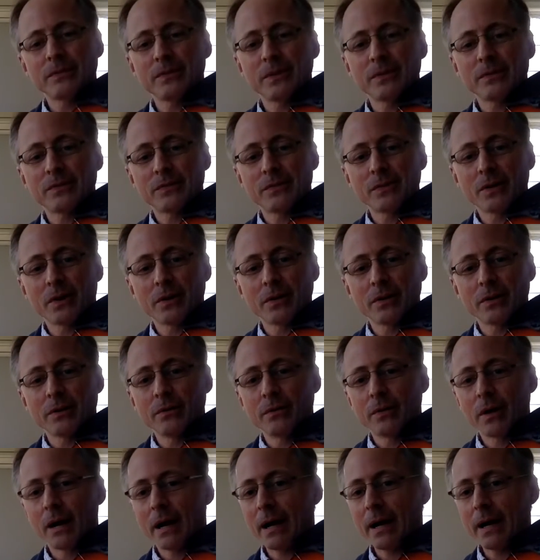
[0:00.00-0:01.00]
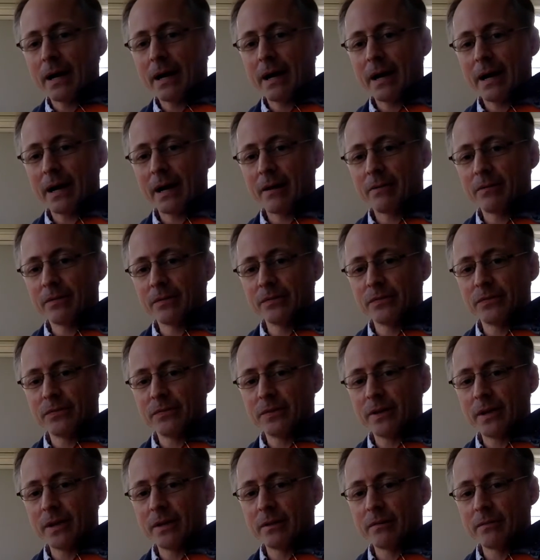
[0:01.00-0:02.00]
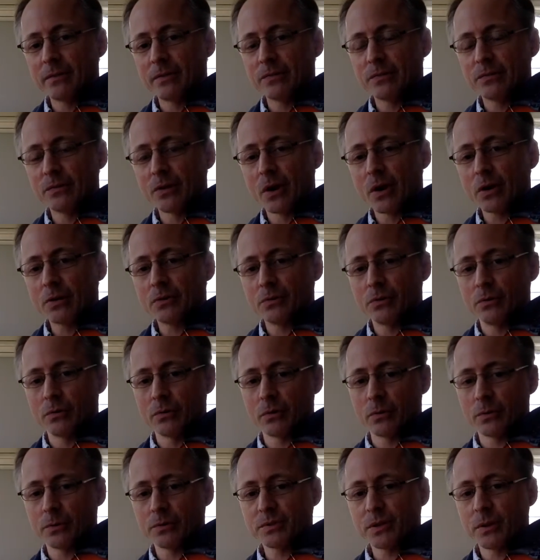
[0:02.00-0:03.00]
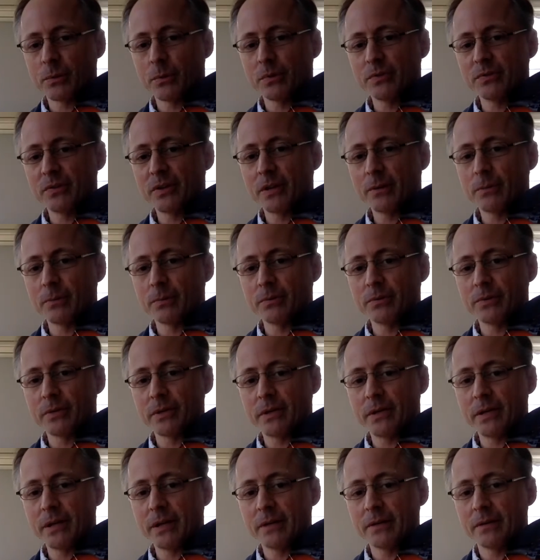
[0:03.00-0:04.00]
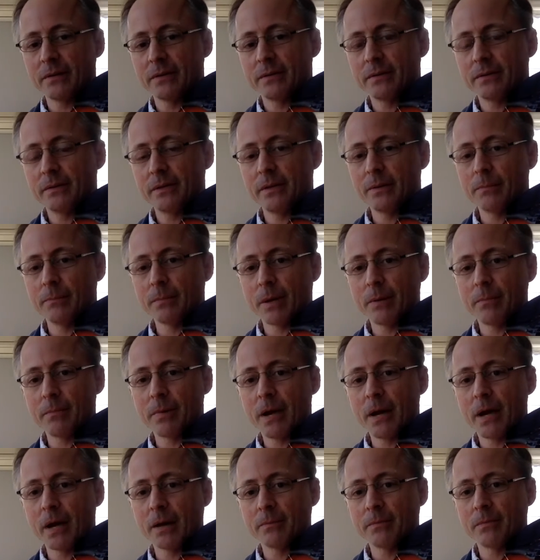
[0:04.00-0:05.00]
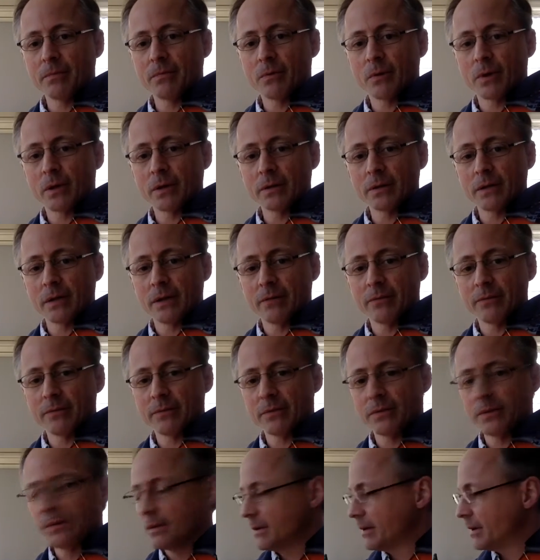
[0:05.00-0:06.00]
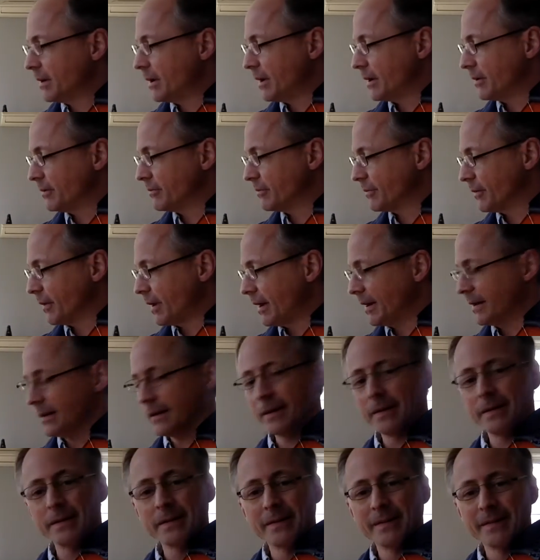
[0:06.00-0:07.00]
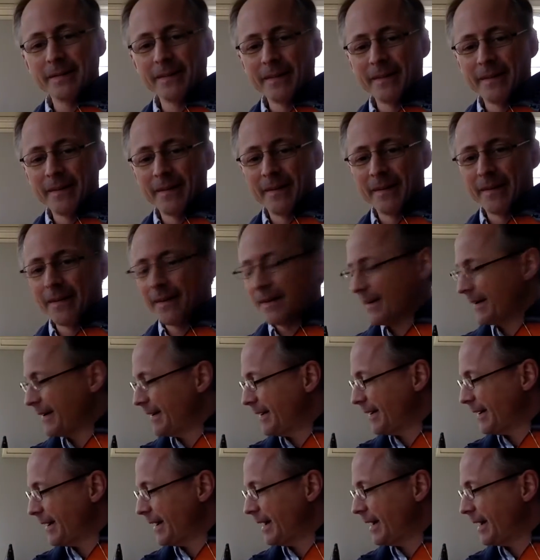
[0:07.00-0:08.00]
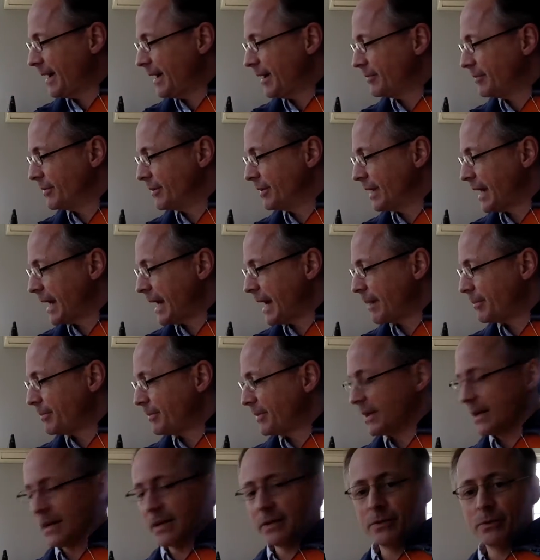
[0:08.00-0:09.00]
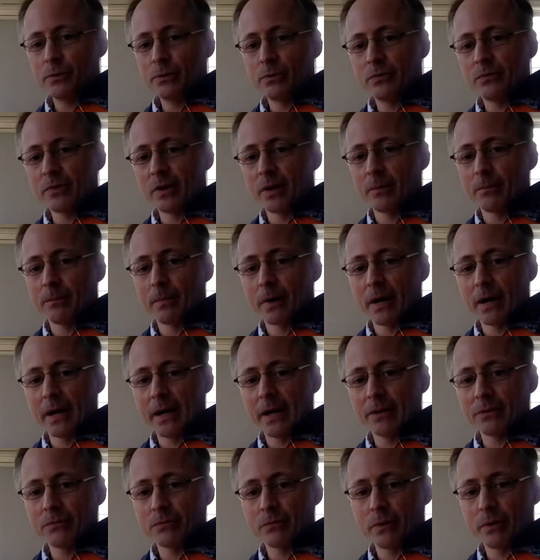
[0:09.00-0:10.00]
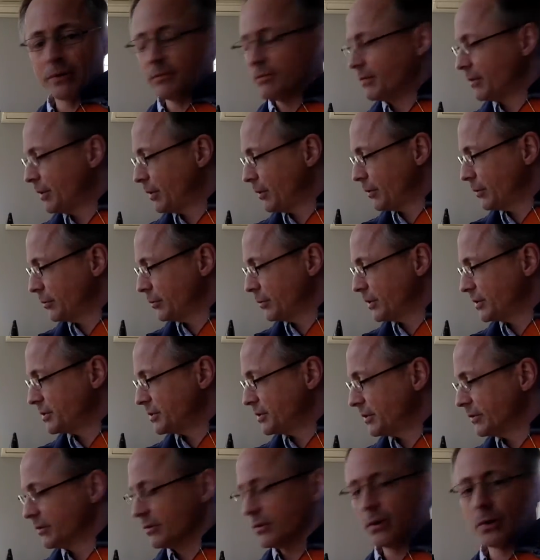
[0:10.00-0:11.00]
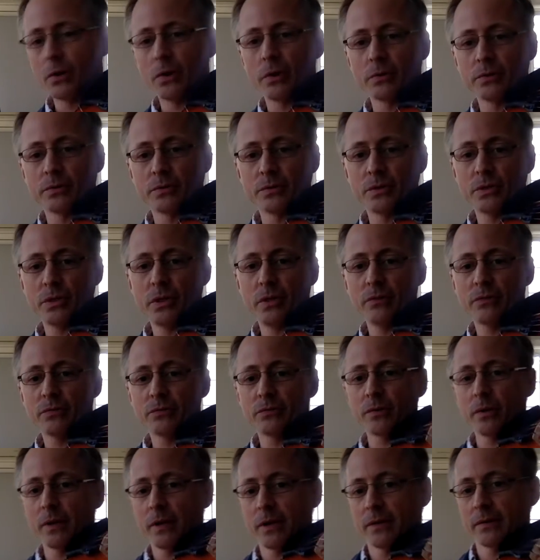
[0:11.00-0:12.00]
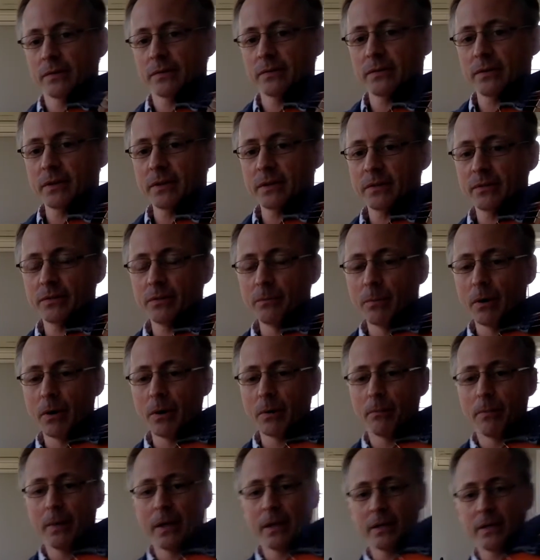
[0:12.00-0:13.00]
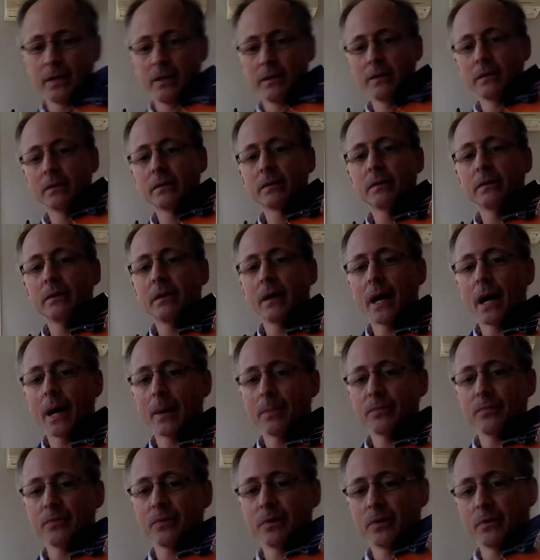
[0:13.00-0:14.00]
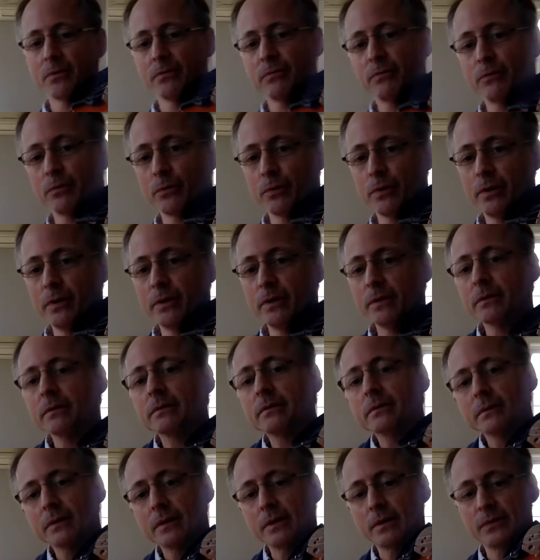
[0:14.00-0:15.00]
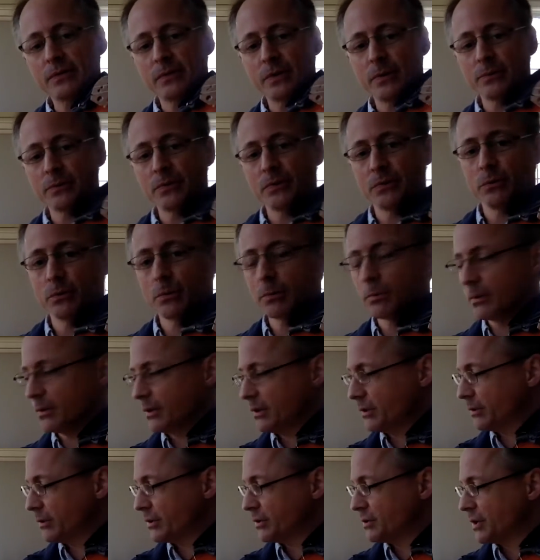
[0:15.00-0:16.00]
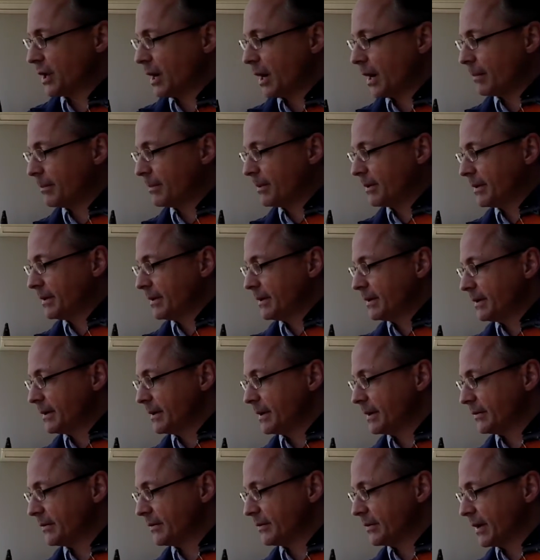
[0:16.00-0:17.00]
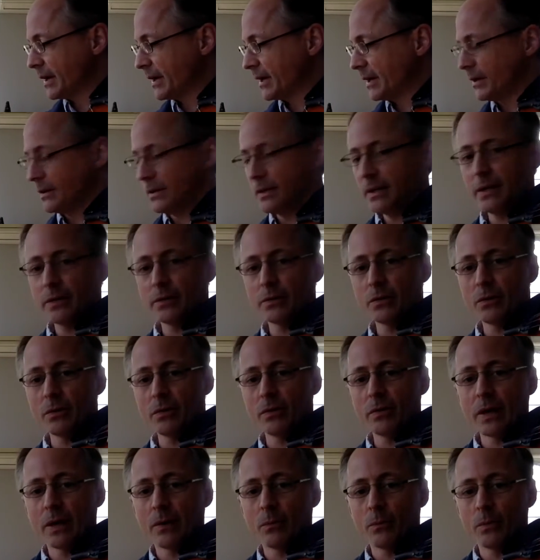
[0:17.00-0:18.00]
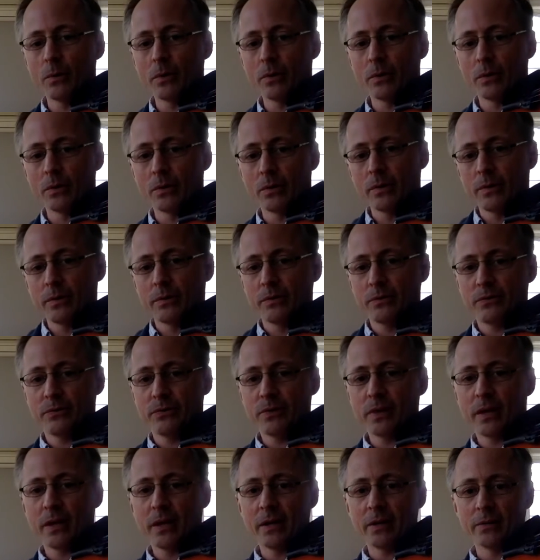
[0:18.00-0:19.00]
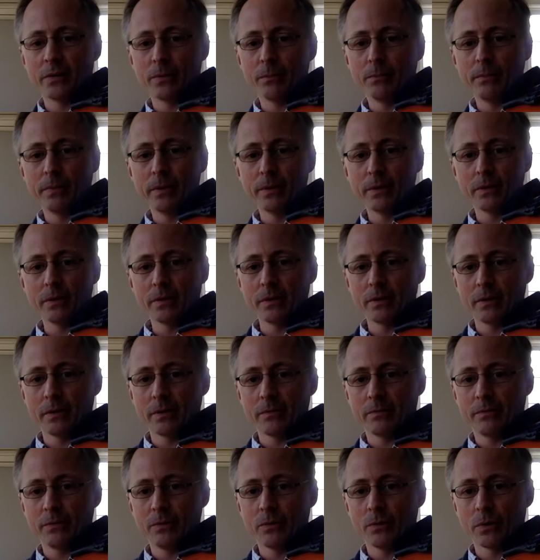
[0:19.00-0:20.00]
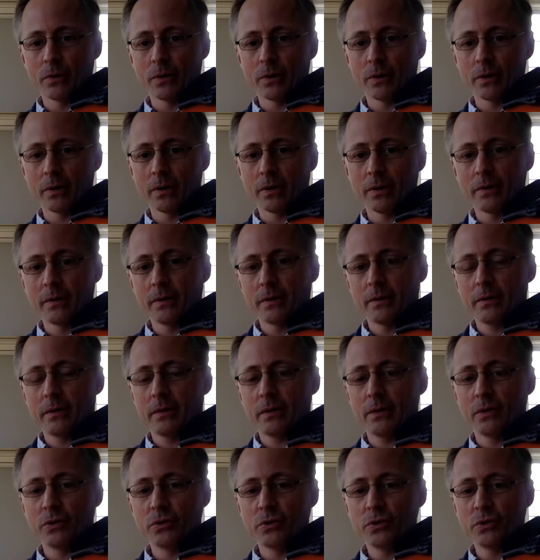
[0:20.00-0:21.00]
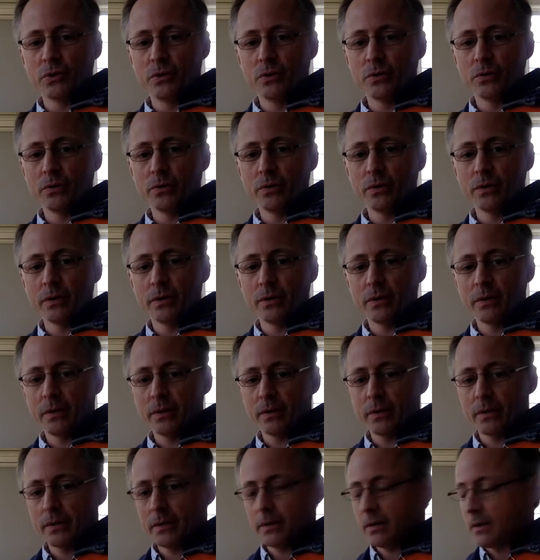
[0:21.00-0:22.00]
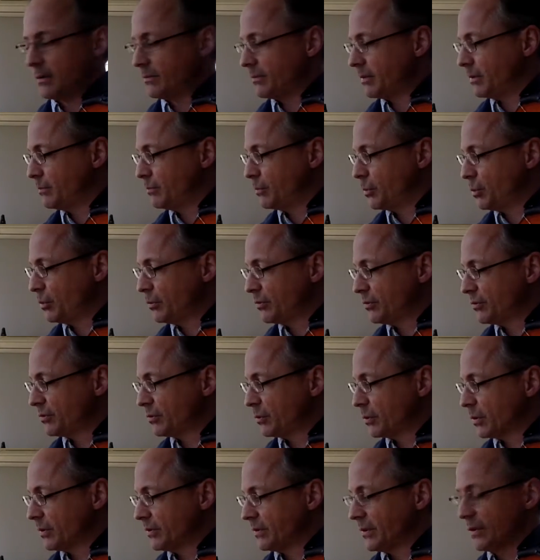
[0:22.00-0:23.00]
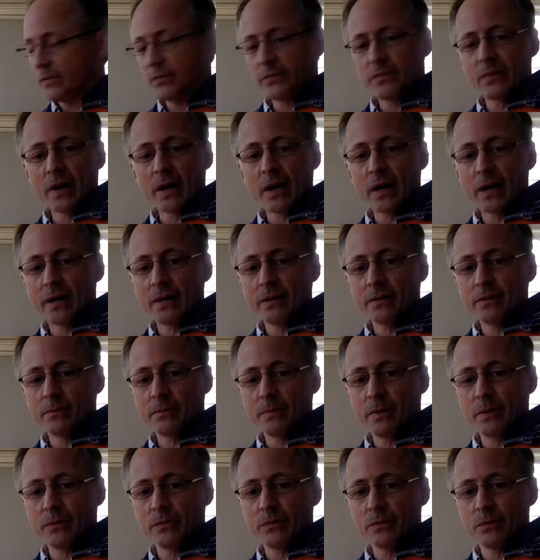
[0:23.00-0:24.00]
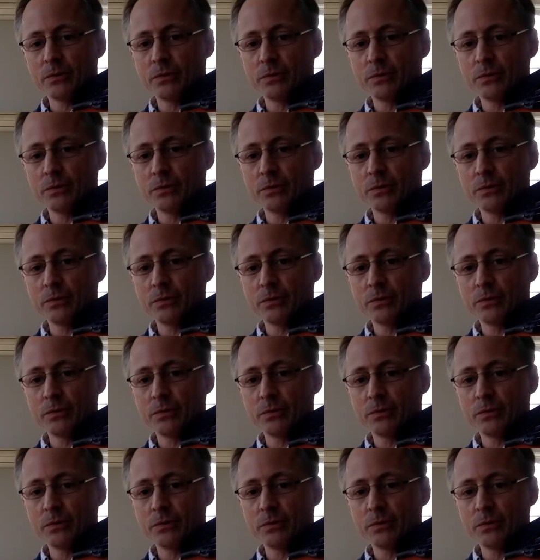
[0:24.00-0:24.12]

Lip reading: get started. I have, instead of a snark tuner, which I wasn't able to get in my bag before I left on Friday, I have an app that I use on my Android phone, which is called G Strings, and it's among many apps that are free. It seems to do a pretty good job. It's got a needle that will stay in the middle if you're in tune. If it moves toward this side, it means you're